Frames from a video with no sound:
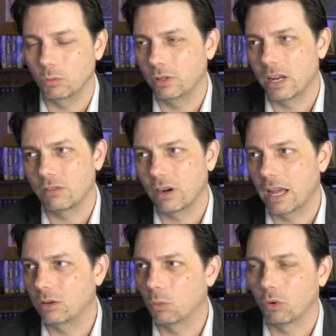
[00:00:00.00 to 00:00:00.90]
never
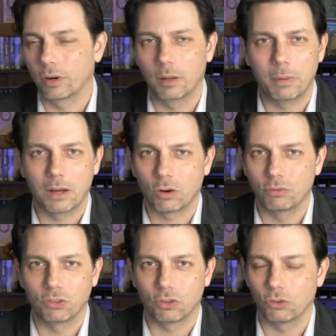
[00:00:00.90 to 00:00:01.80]
had to worry about our
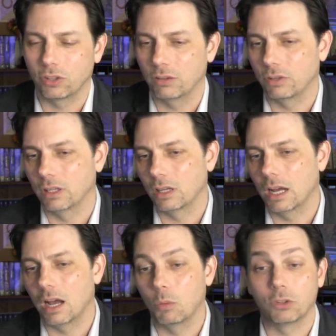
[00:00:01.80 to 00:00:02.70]
physical safety
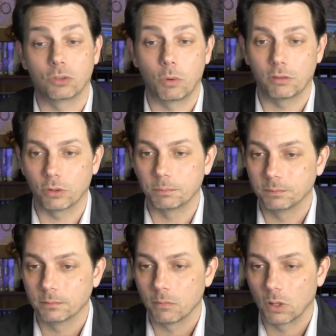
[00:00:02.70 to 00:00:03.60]
whatsoever.
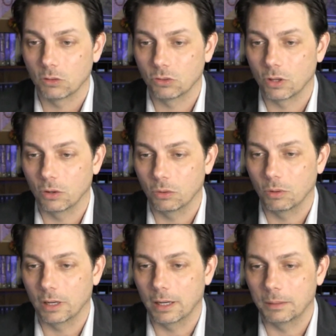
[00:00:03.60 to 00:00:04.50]

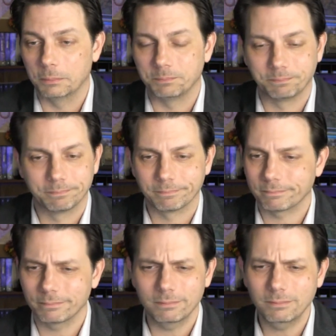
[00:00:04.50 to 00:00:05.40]
So
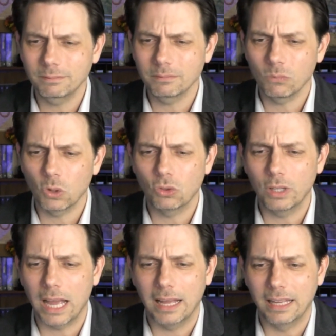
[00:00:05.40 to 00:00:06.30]

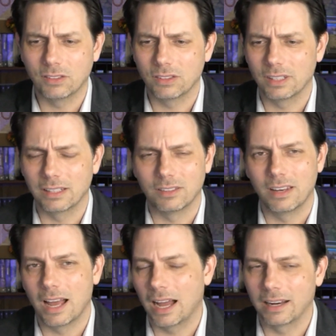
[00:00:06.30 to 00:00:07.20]
yeah, it's
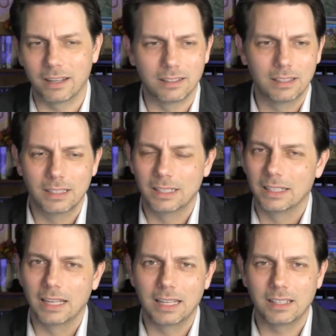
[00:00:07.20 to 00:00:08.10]
not
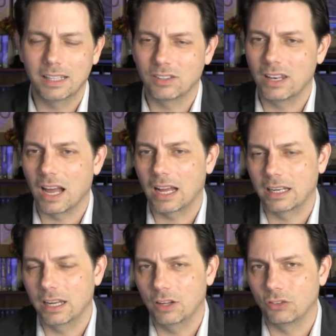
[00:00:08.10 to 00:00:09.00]
an
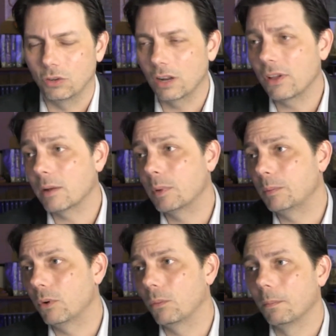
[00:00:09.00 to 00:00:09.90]
issue. And I've had
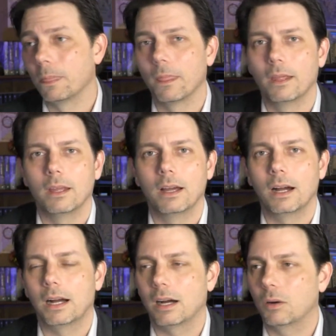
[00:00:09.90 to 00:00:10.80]
people
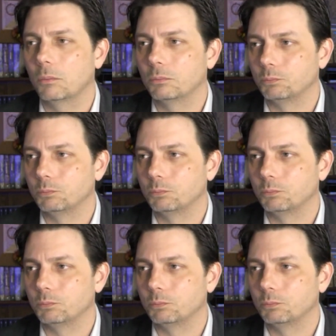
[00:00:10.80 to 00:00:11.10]
that